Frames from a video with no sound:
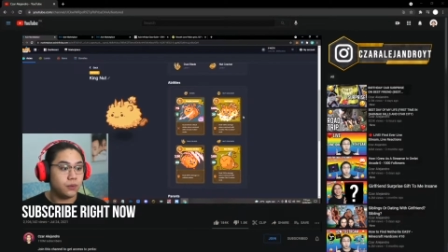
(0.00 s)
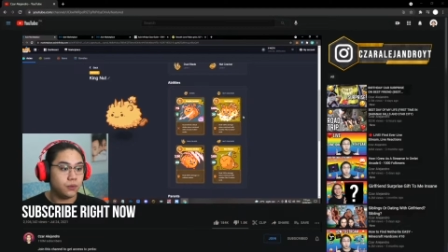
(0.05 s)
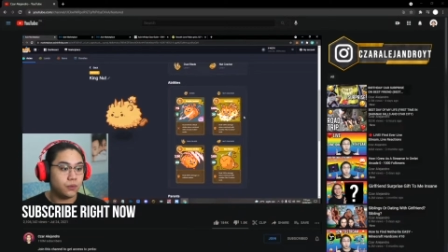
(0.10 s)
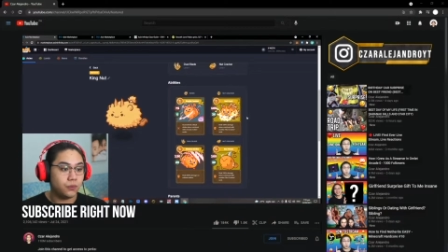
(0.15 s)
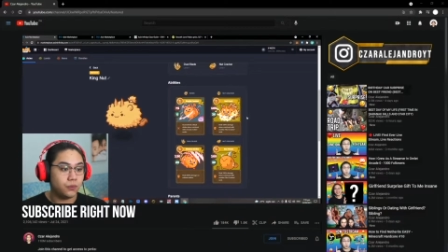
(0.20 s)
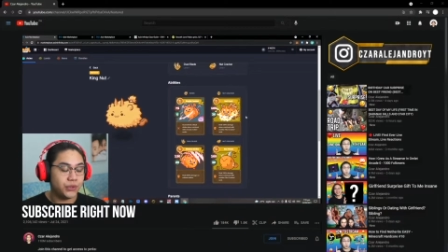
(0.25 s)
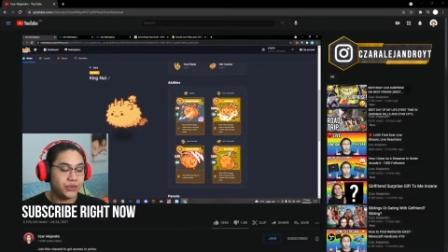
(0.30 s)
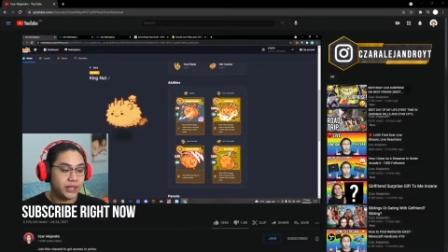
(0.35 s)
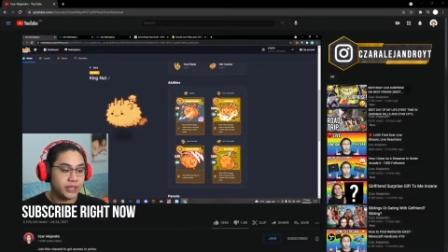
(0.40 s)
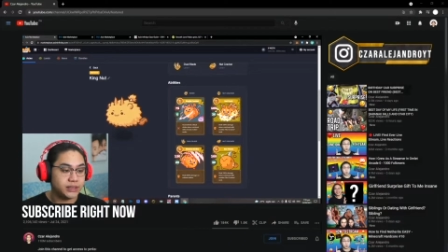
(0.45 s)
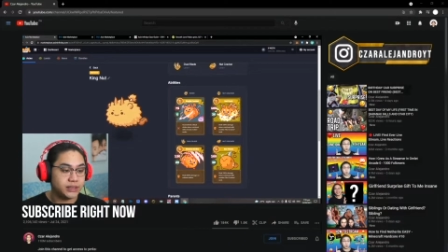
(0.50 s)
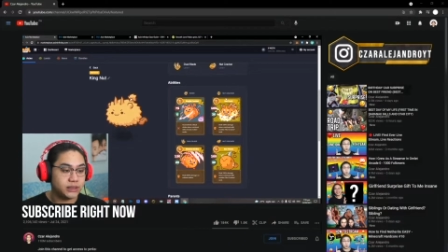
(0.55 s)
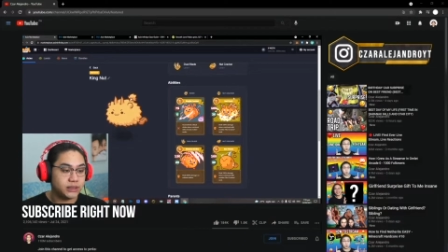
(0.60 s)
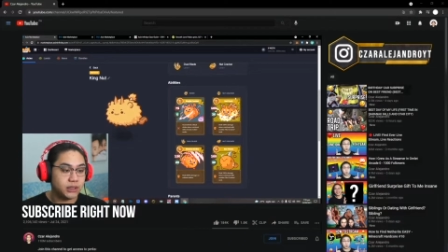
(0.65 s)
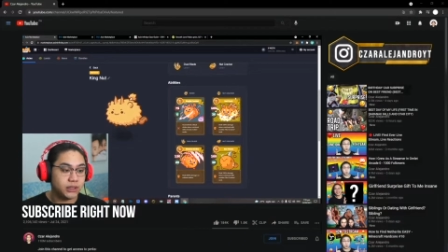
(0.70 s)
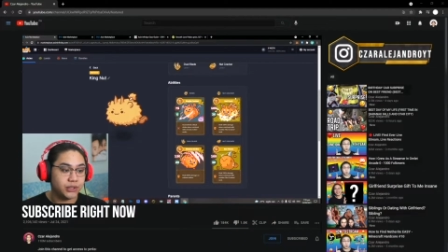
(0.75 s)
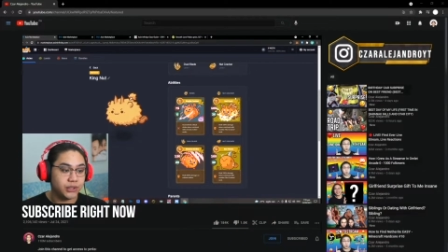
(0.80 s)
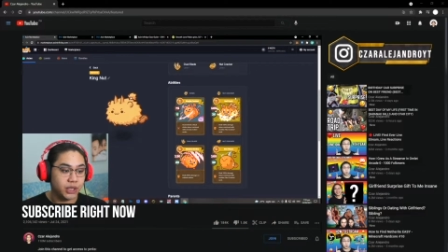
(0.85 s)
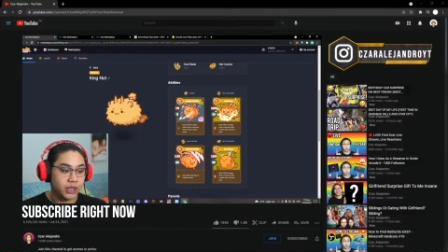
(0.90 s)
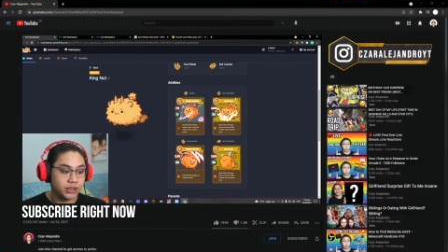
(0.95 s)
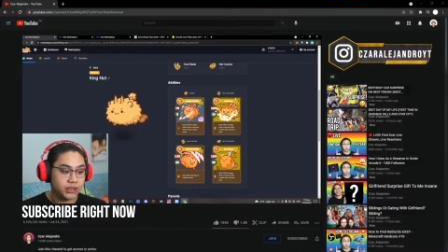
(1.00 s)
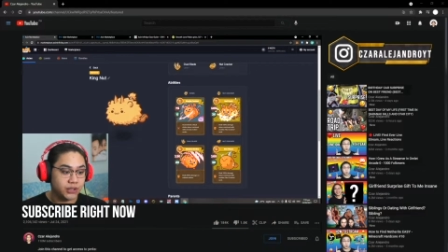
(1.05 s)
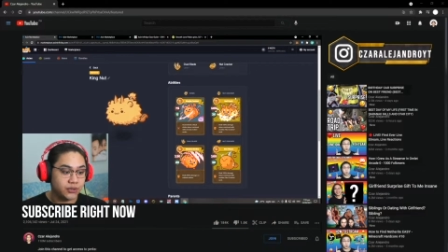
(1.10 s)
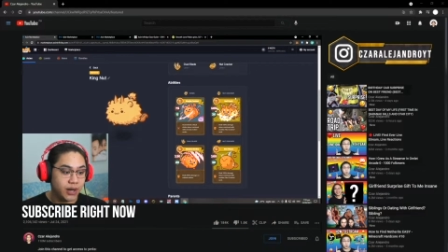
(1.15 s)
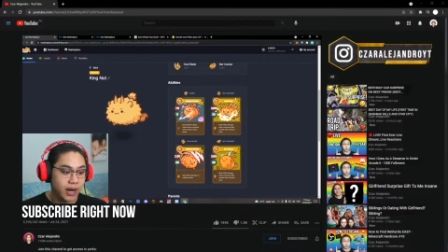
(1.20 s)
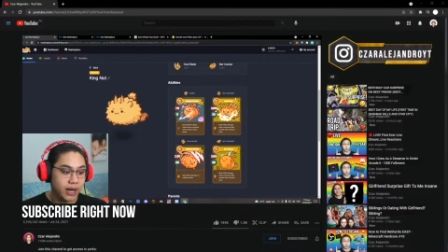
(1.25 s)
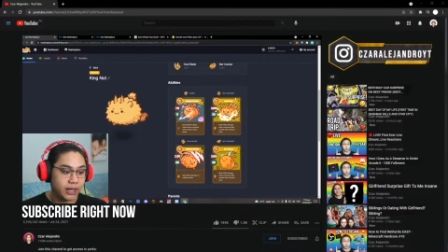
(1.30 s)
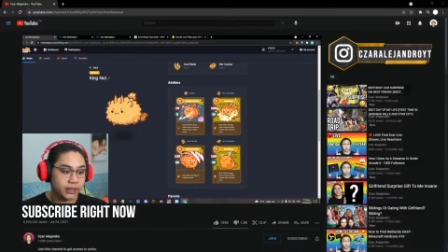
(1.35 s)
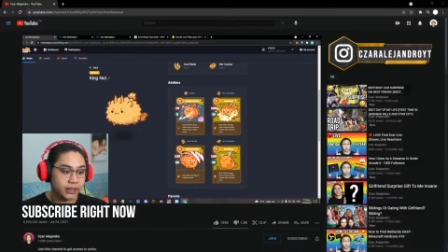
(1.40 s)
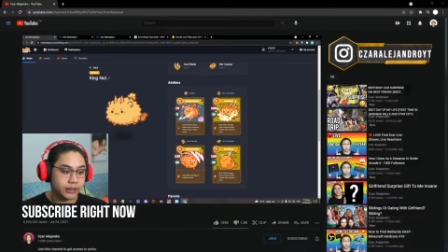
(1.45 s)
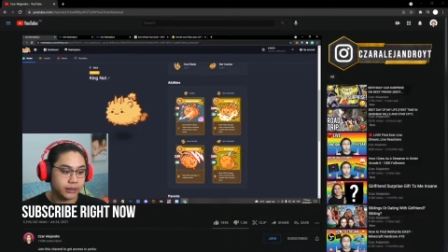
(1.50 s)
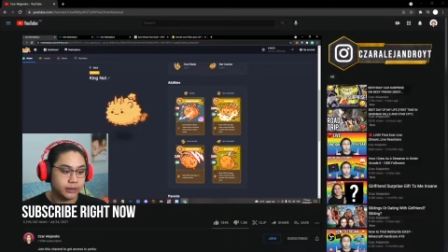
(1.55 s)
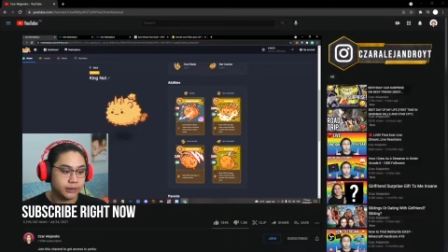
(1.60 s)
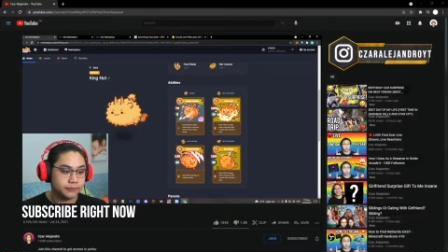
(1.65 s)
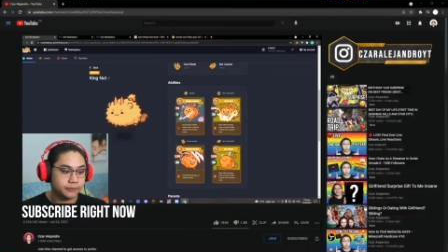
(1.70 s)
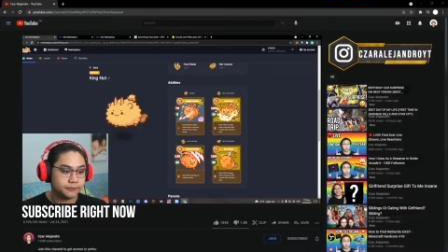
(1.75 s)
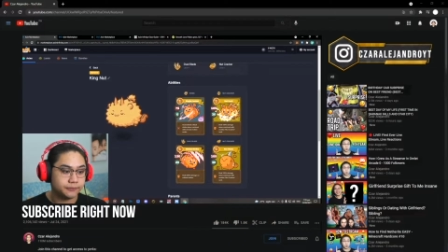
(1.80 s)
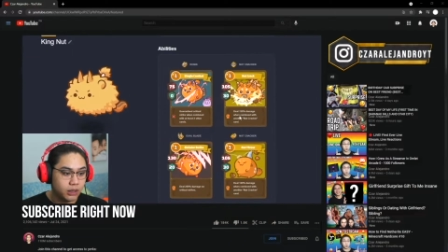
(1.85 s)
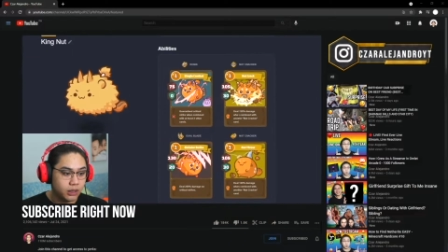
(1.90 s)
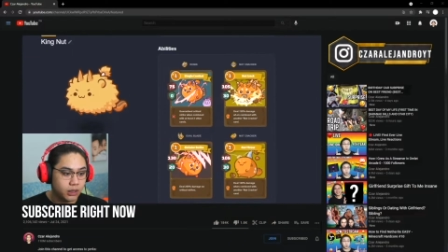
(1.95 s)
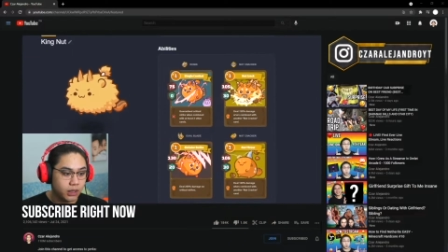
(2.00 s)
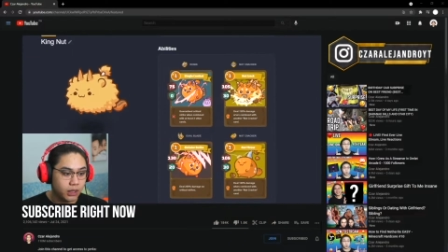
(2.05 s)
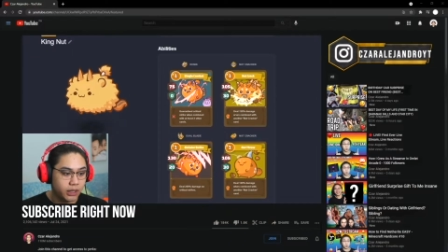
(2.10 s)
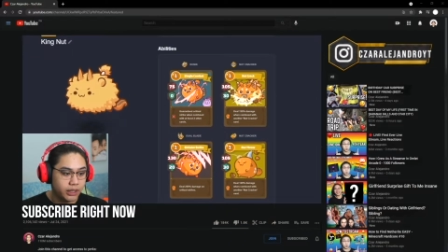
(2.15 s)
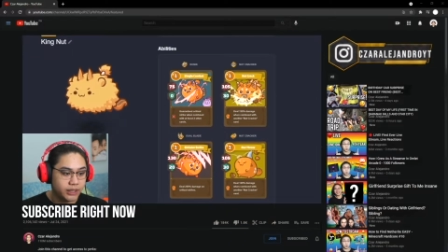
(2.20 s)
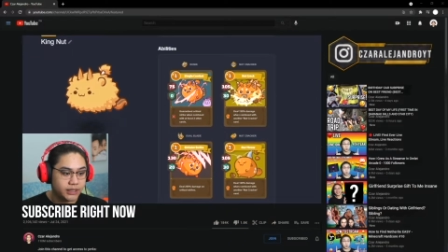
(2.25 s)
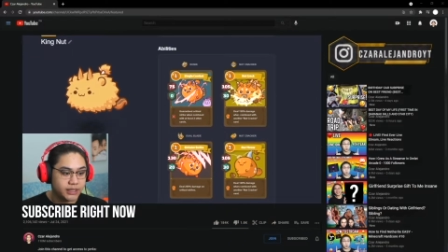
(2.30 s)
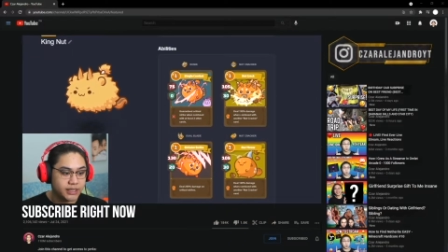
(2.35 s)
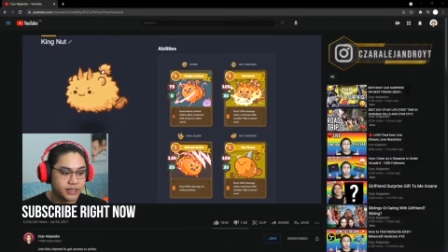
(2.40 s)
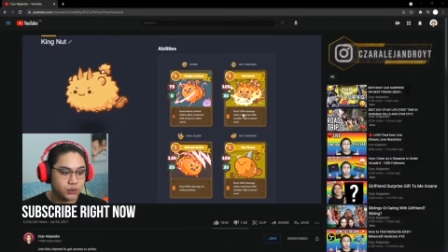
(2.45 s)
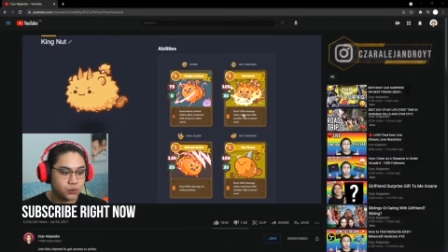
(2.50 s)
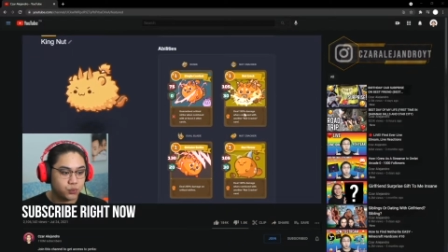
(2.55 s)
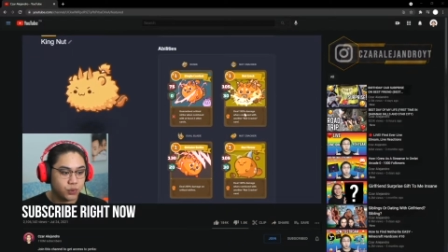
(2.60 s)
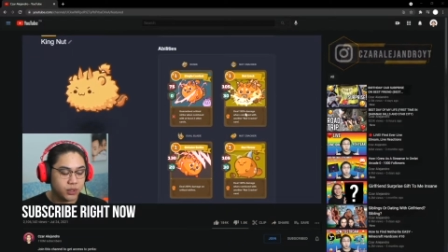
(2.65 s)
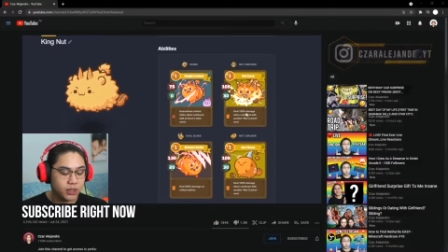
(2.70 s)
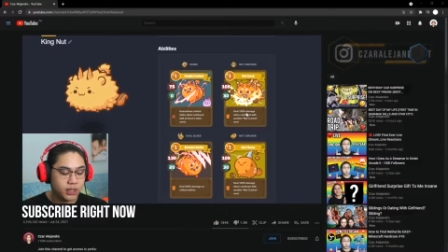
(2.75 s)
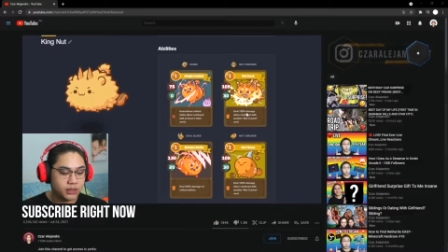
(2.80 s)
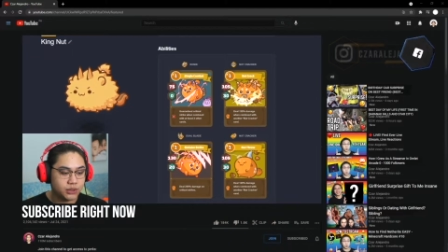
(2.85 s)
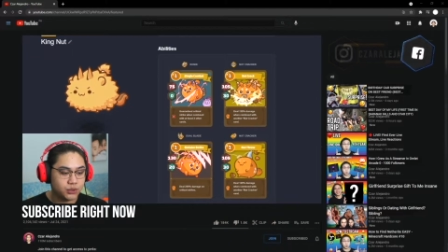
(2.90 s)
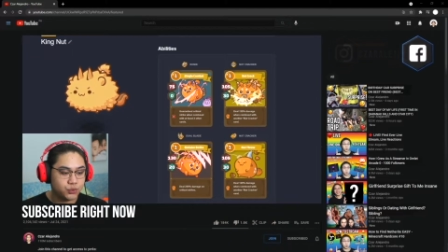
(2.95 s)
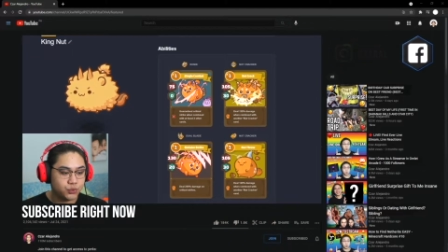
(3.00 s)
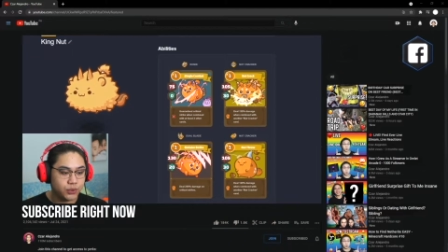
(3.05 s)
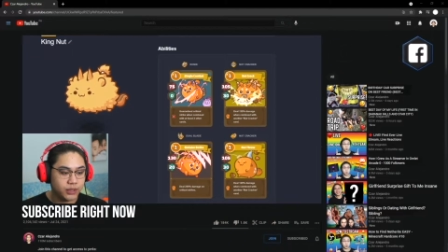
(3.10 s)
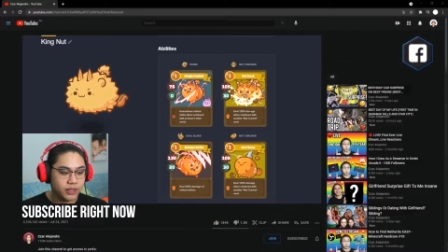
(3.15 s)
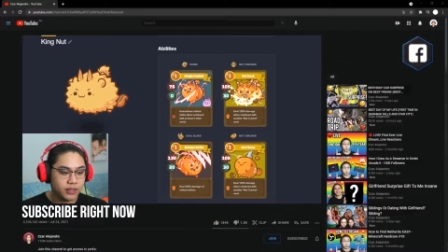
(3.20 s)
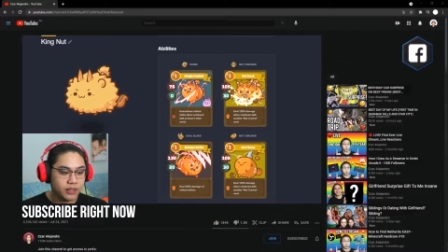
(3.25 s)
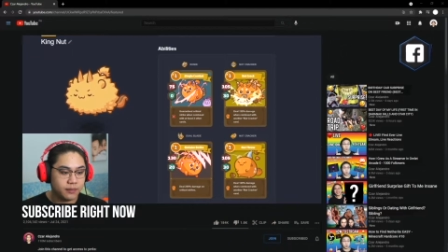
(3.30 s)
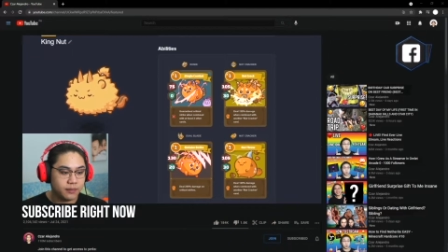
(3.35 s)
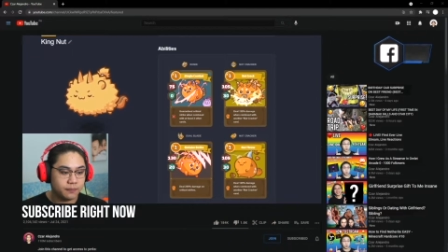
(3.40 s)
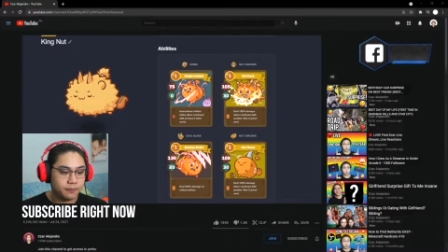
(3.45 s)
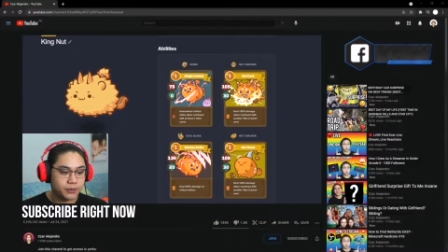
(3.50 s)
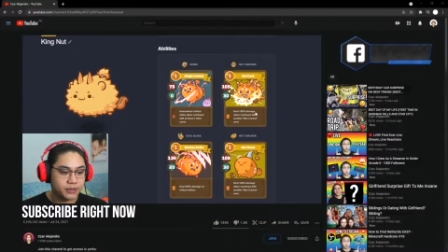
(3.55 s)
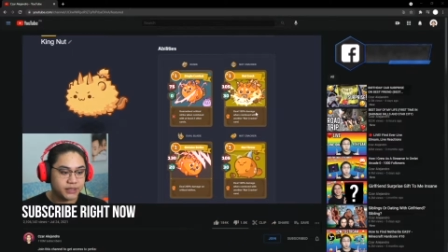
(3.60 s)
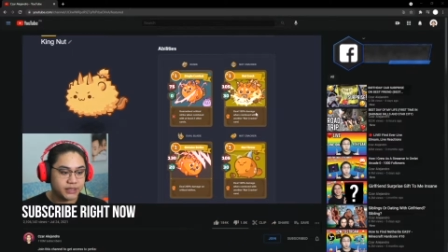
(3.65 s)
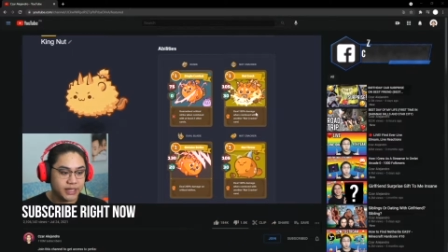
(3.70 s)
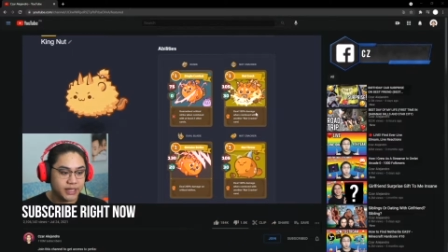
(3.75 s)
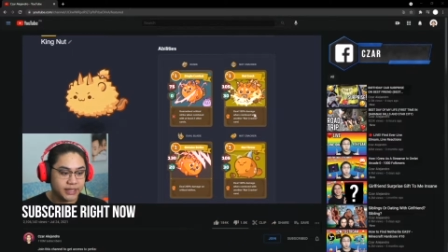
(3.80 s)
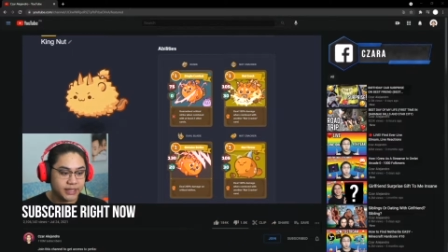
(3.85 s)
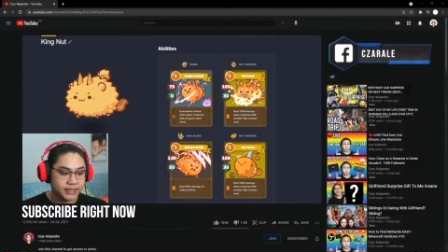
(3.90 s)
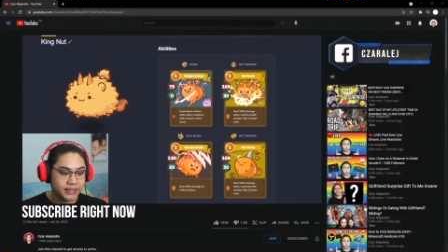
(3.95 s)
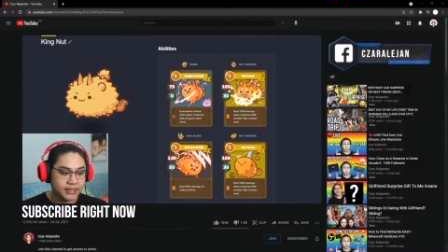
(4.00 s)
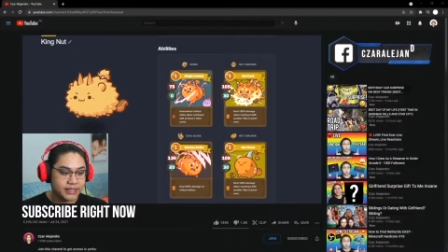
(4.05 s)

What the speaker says: with this Nutcracker, it deals 120%